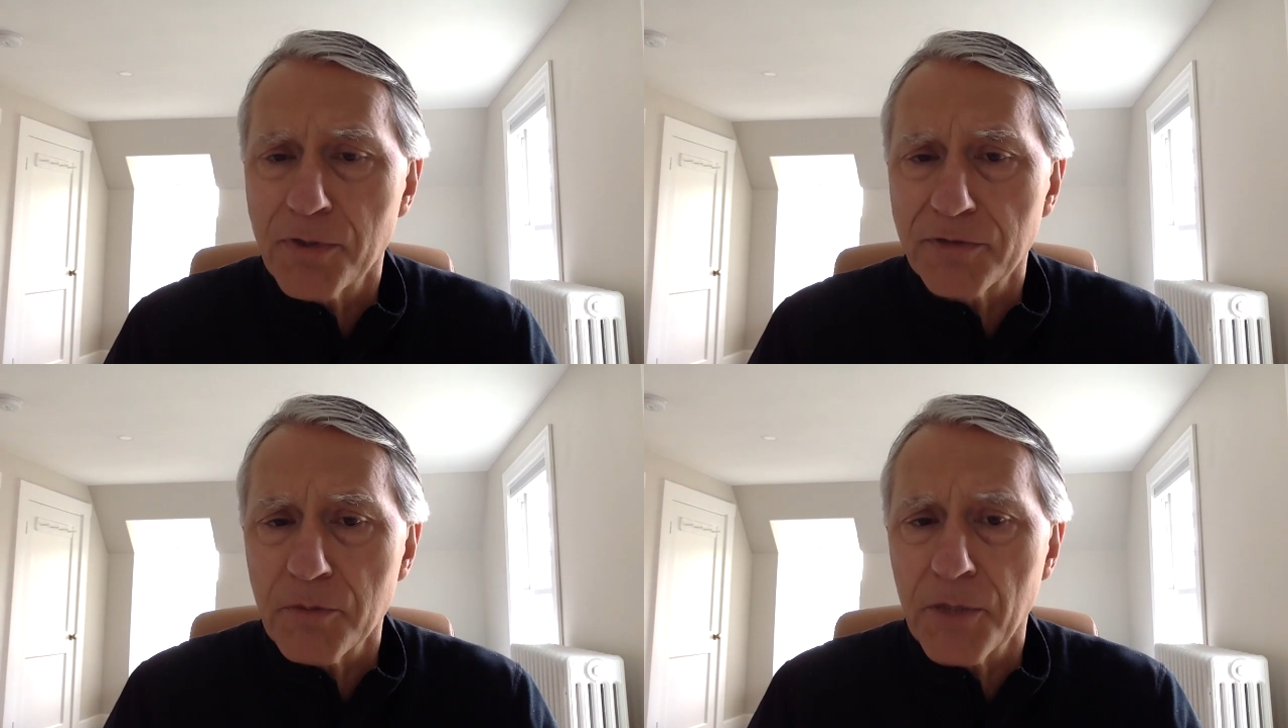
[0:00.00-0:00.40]

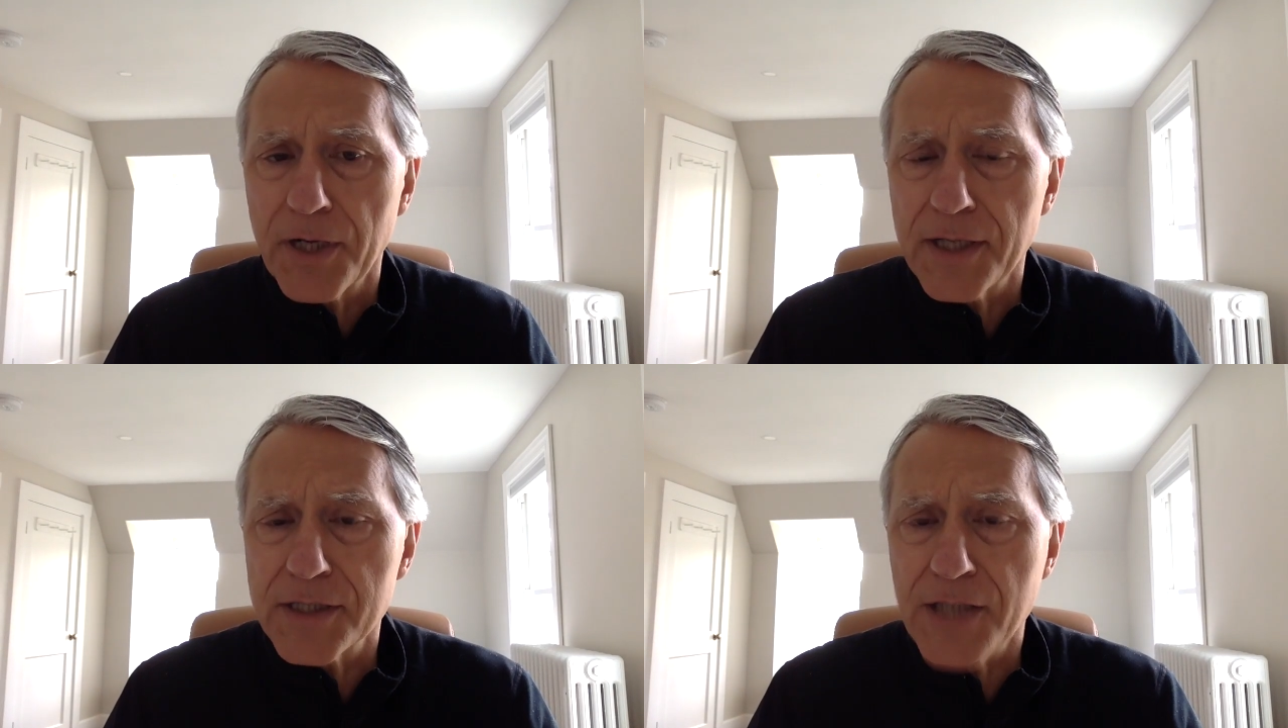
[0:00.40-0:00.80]

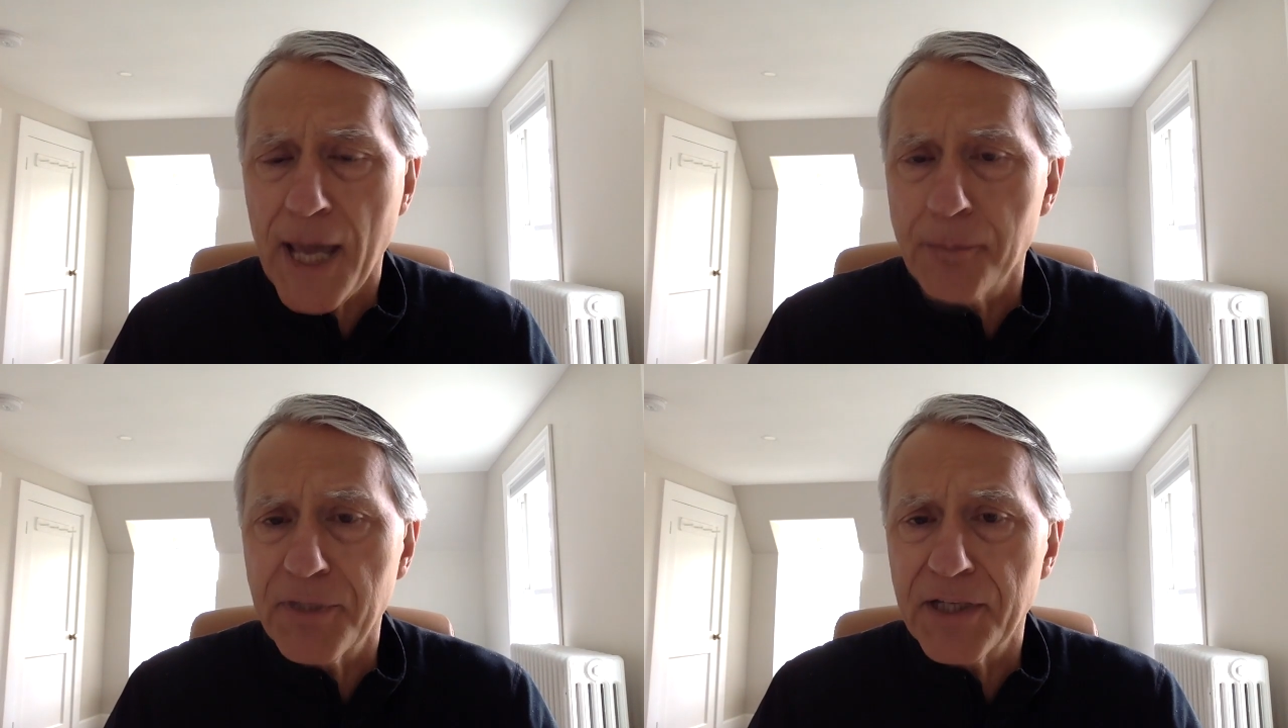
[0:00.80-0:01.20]
everybody is
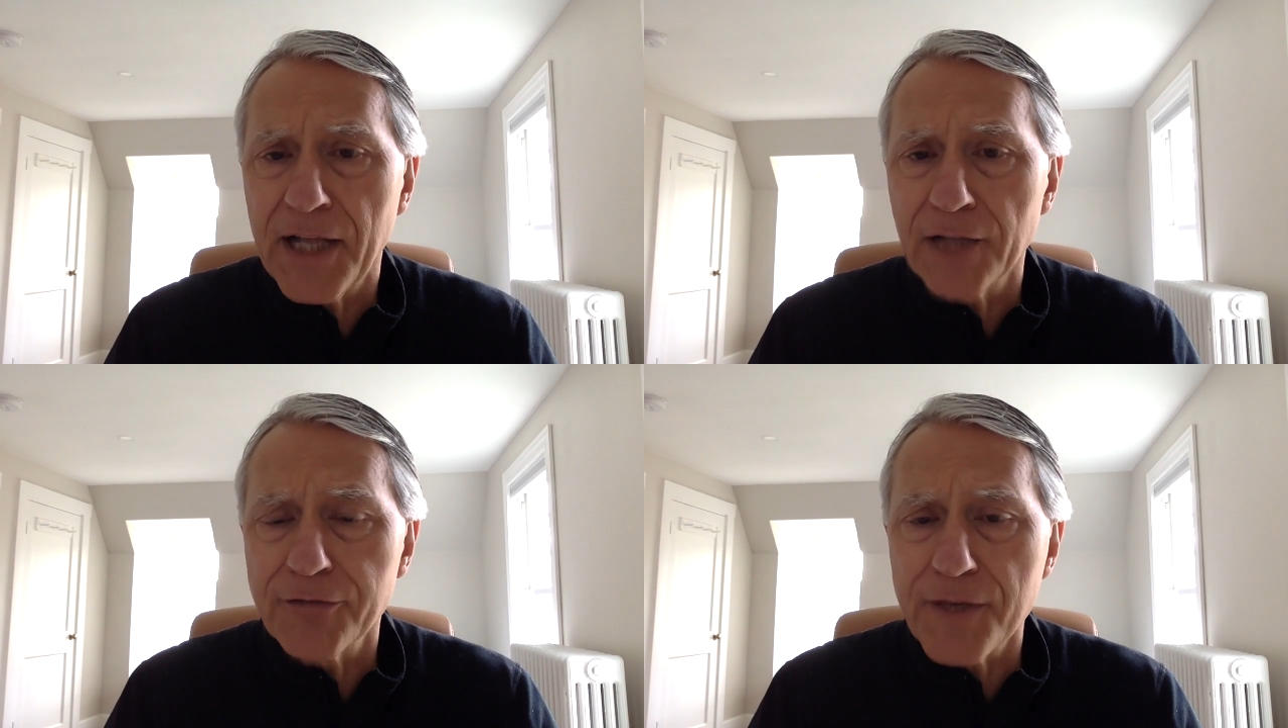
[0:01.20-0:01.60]
happy and
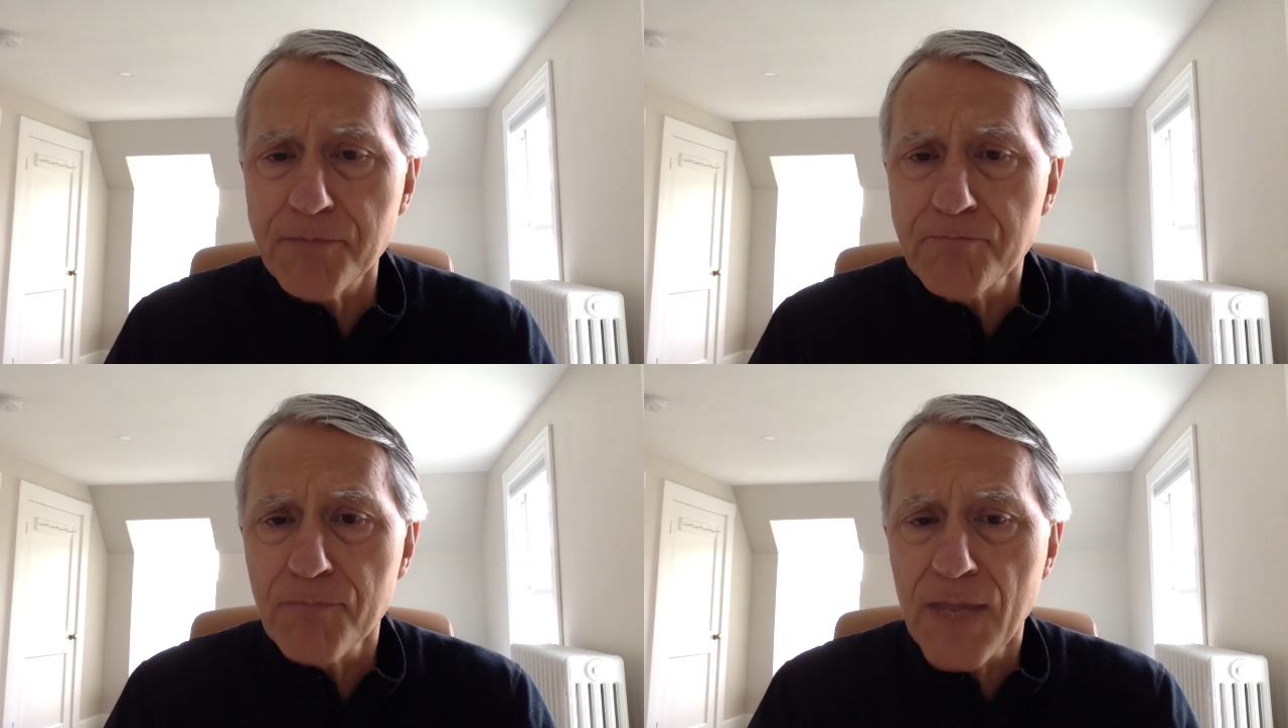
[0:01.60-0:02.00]
healthy
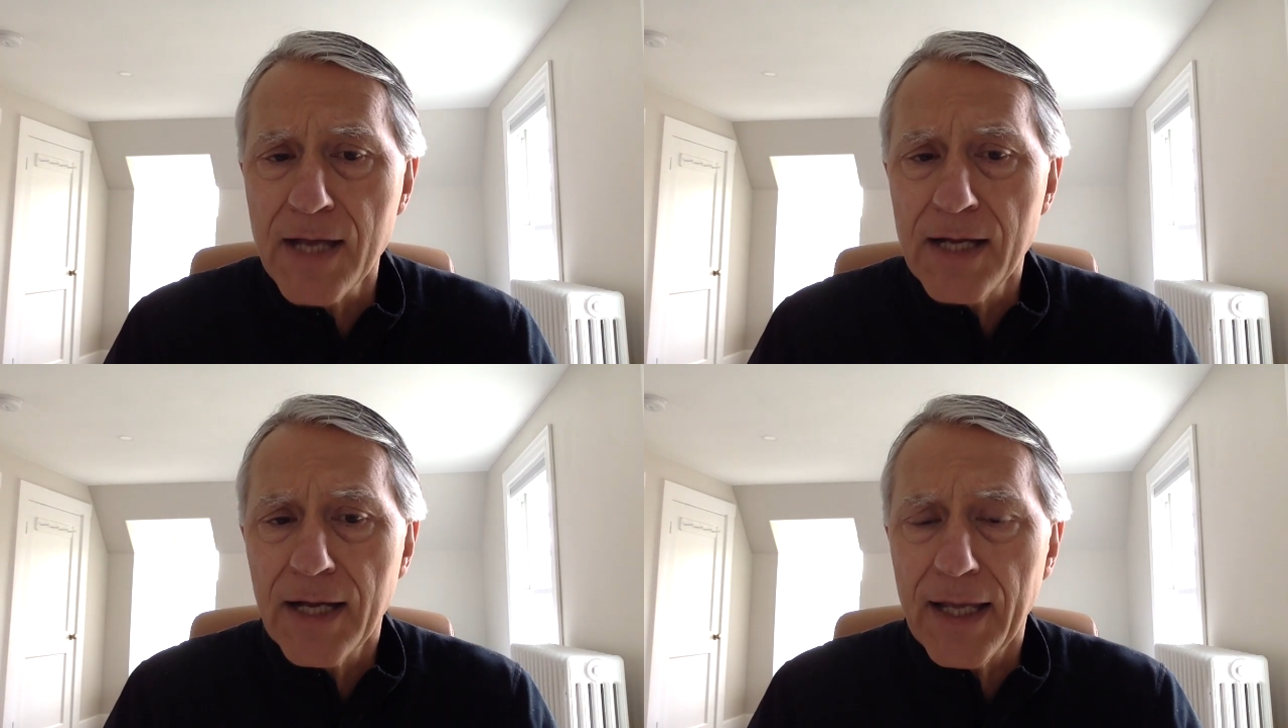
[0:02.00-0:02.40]

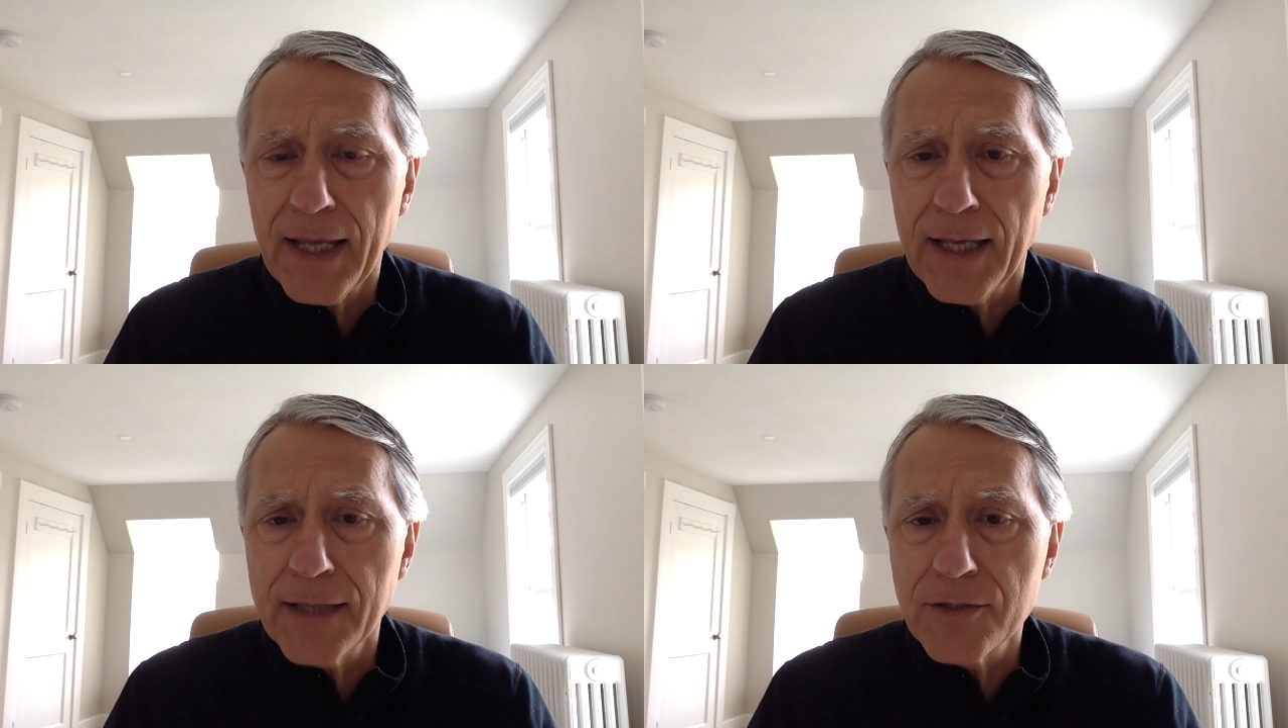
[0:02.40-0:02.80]

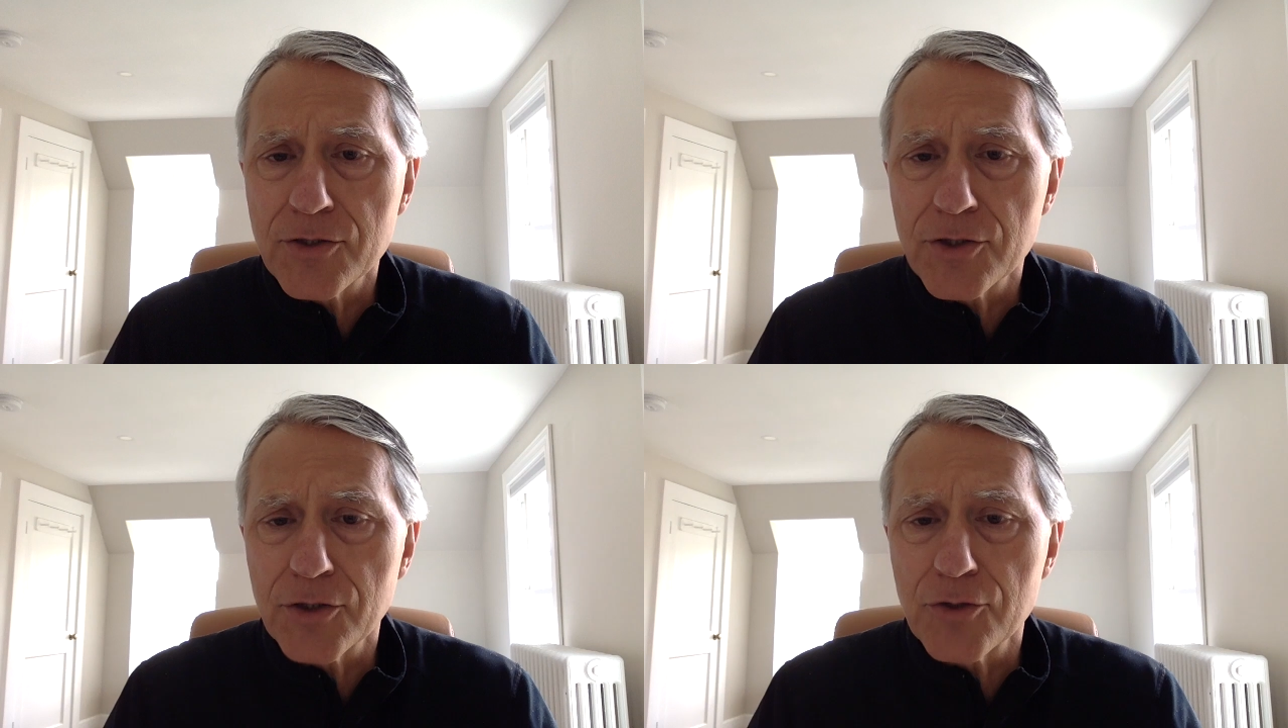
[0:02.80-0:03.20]
and
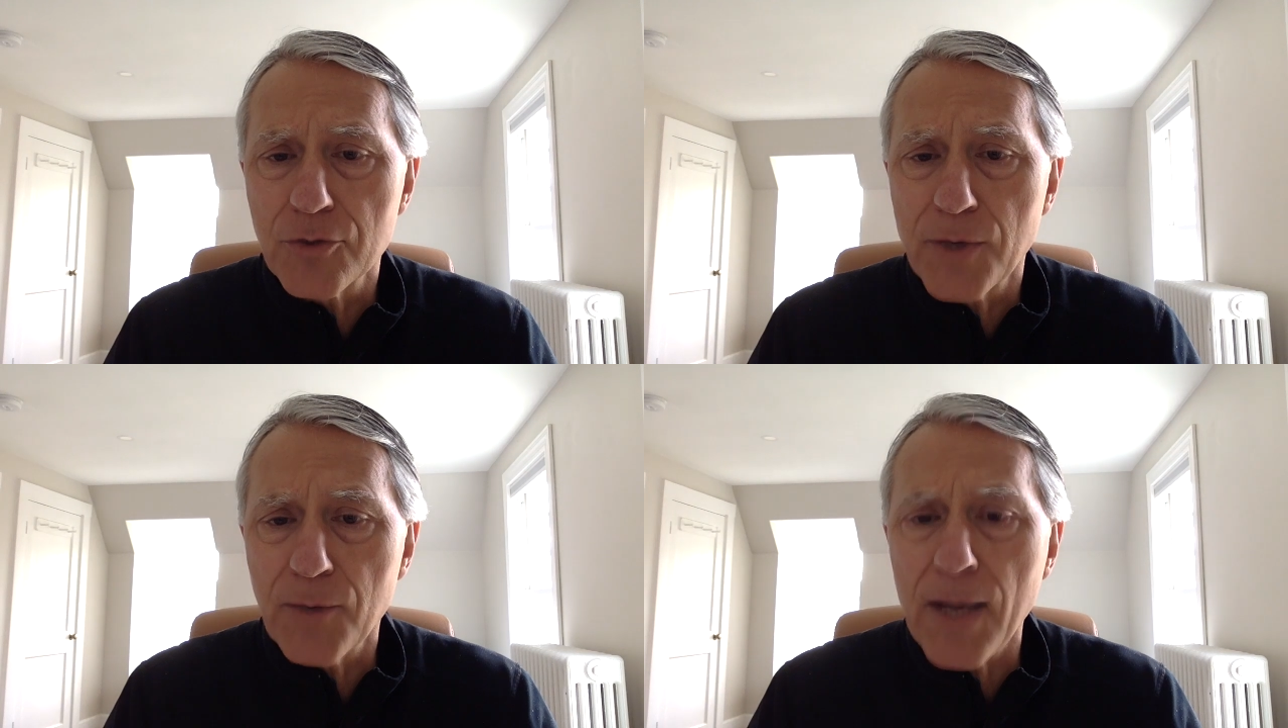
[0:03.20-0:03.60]

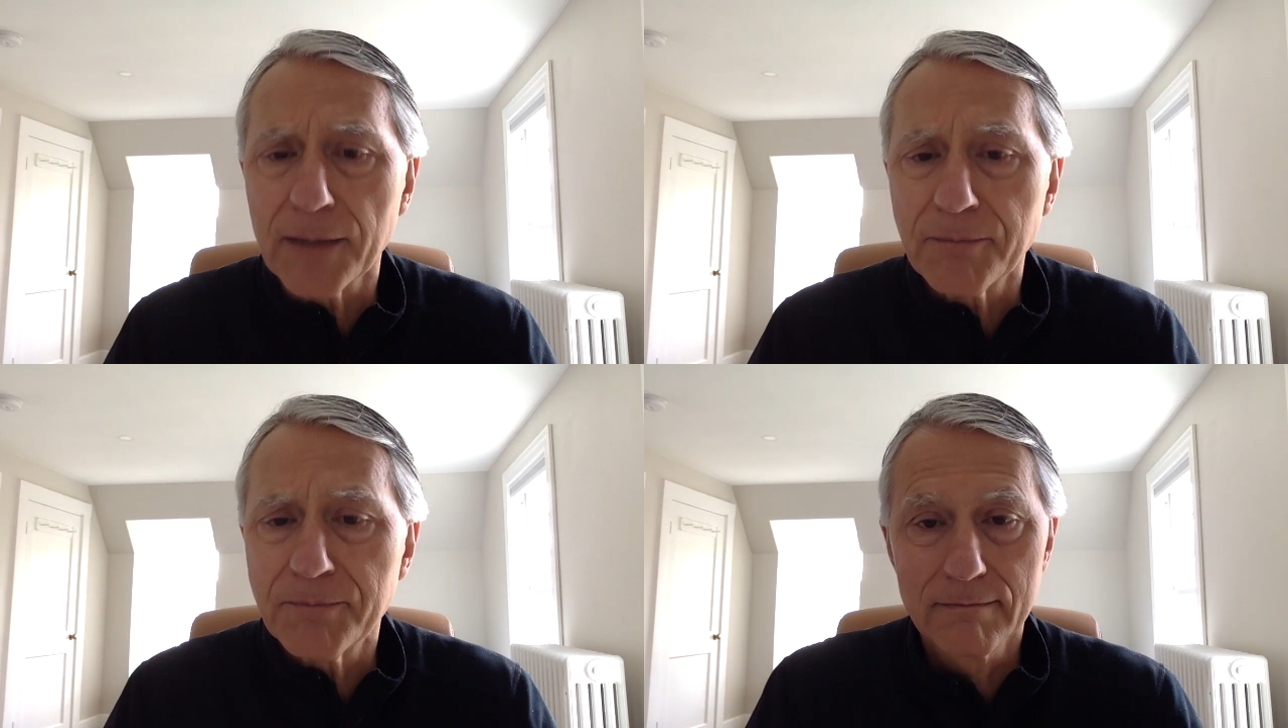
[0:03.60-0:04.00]
doing well.